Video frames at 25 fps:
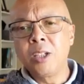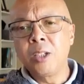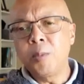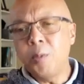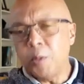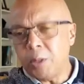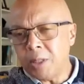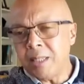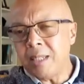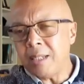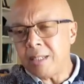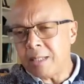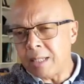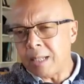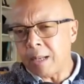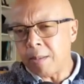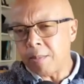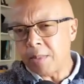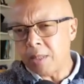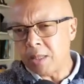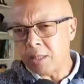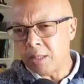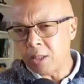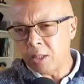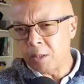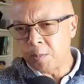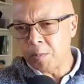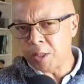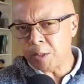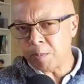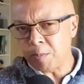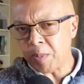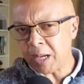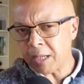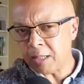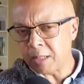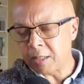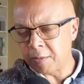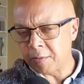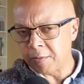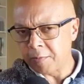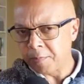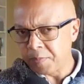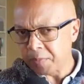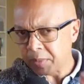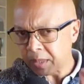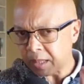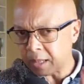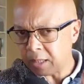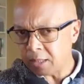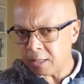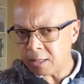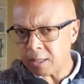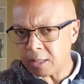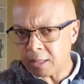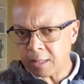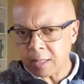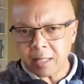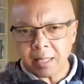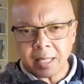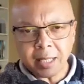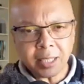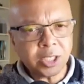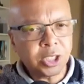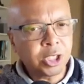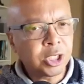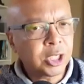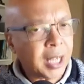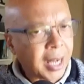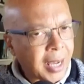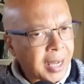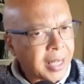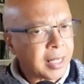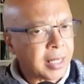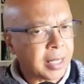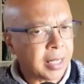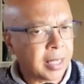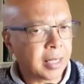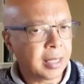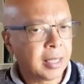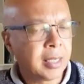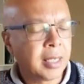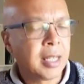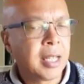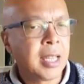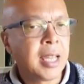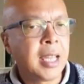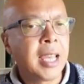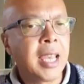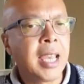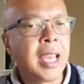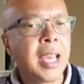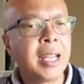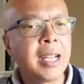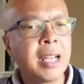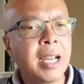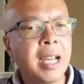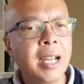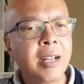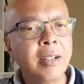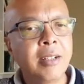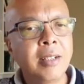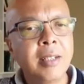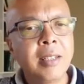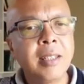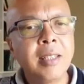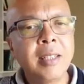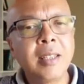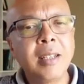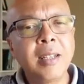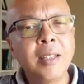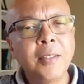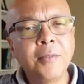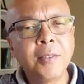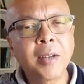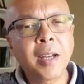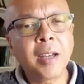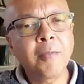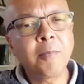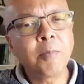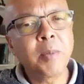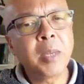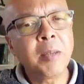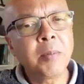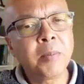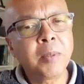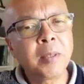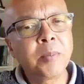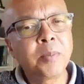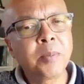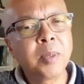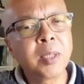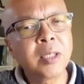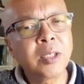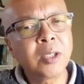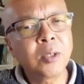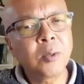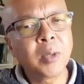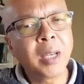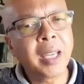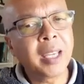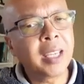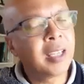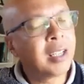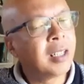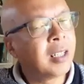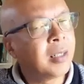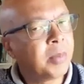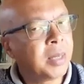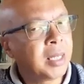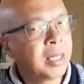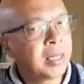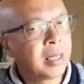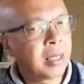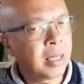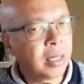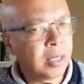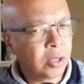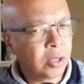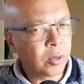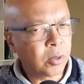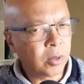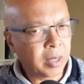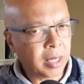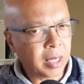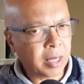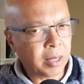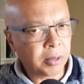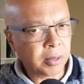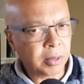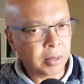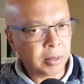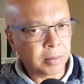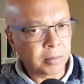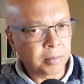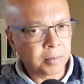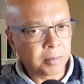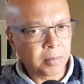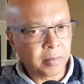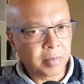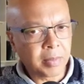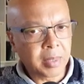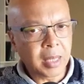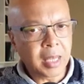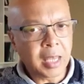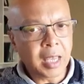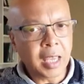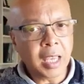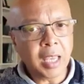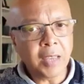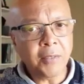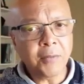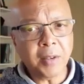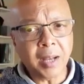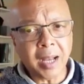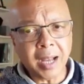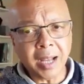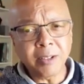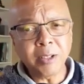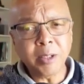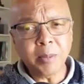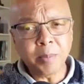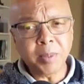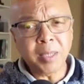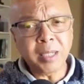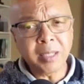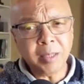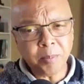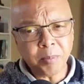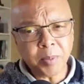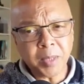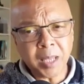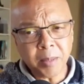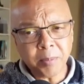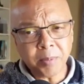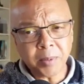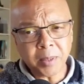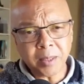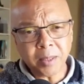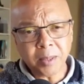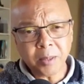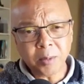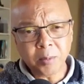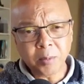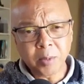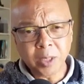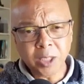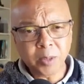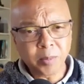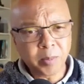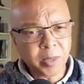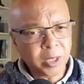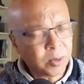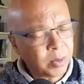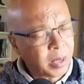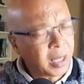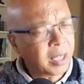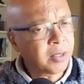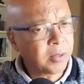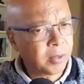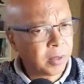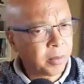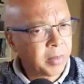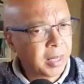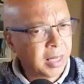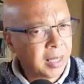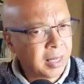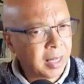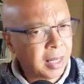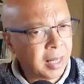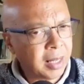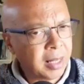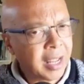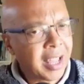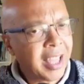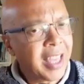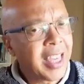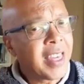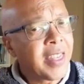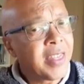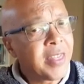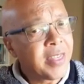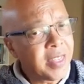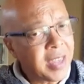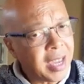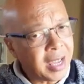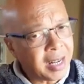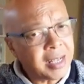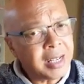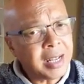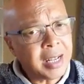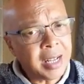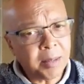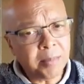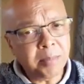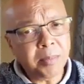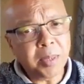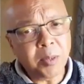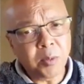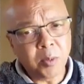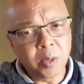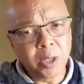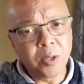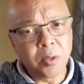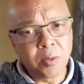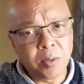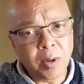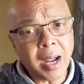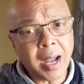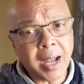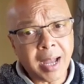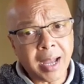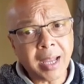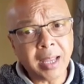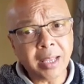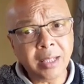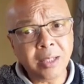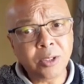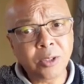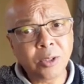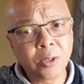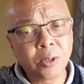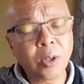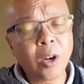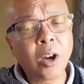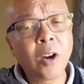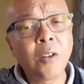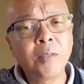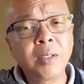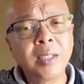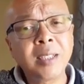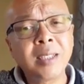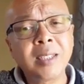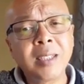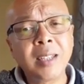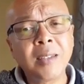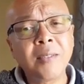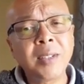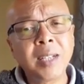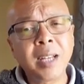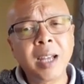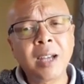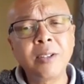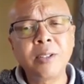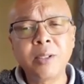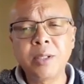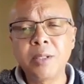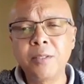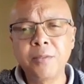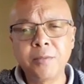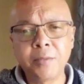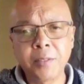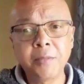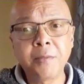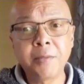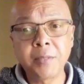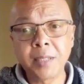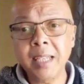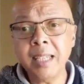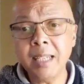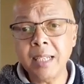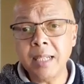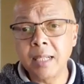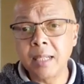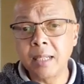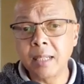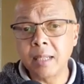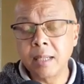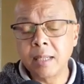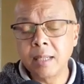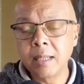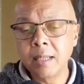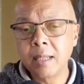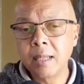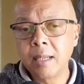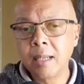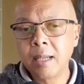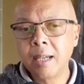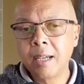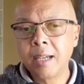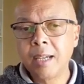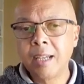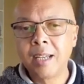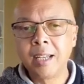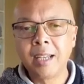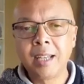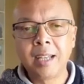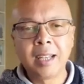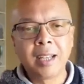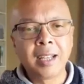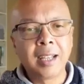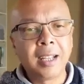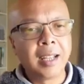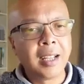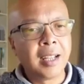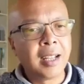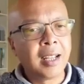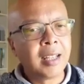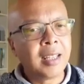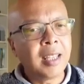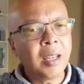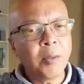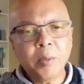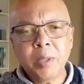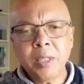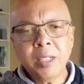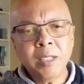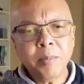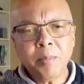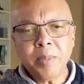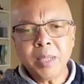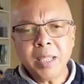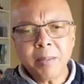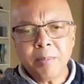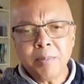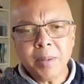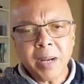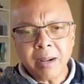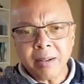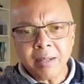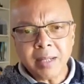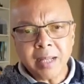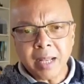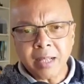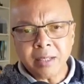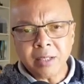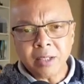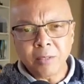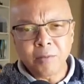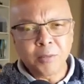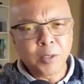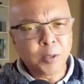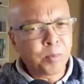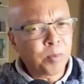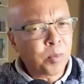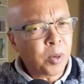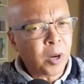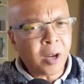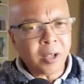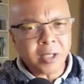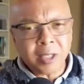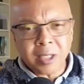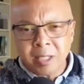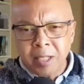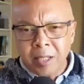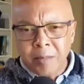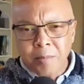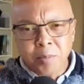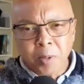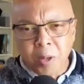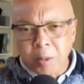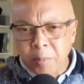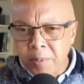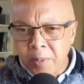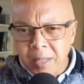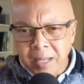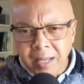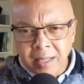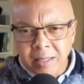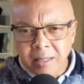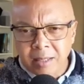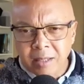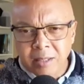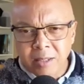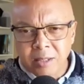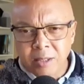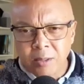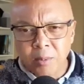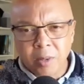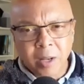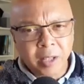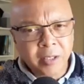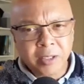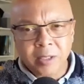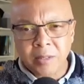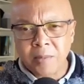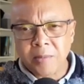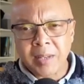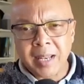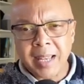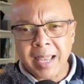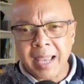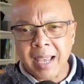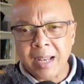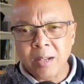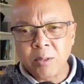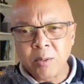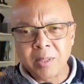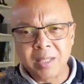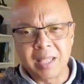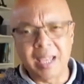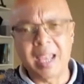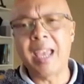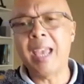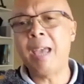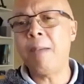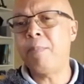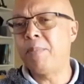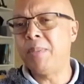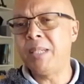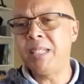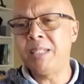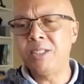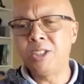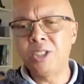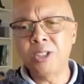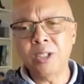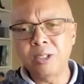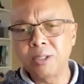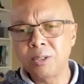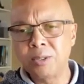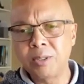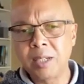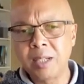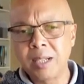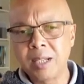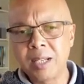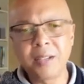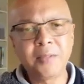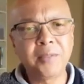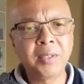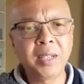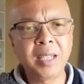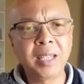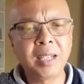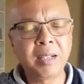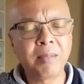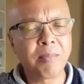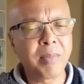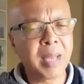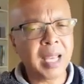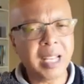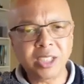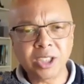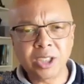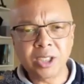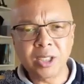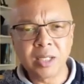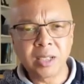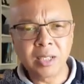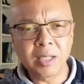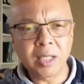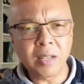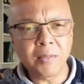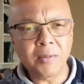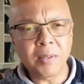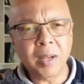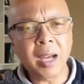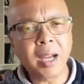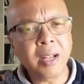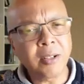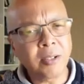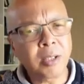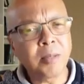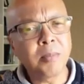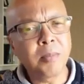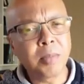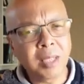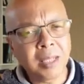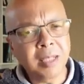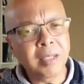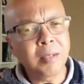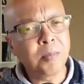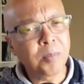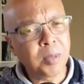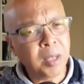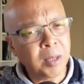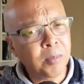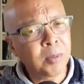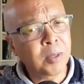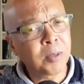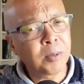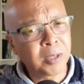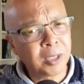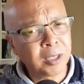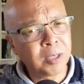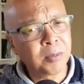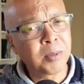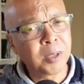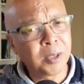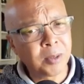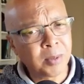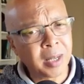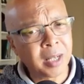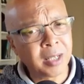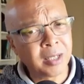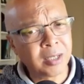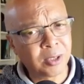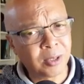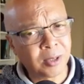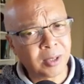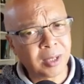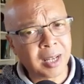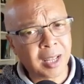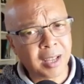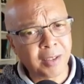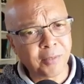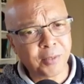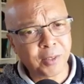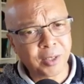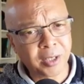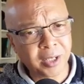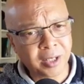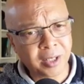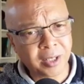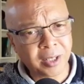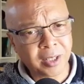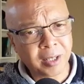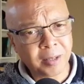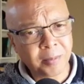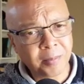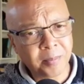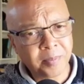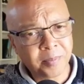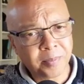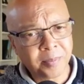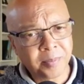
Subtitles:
To put these numbers into perspective, consider that China had 135 people per square kilometer 2000. If 100 billion people were to be raised from the dead, that number would rise to over 715. There wouldn't be a paradise of sparsely populated swaths of land with happy children living in mansions if 100 billion people were to be raised to life on earth.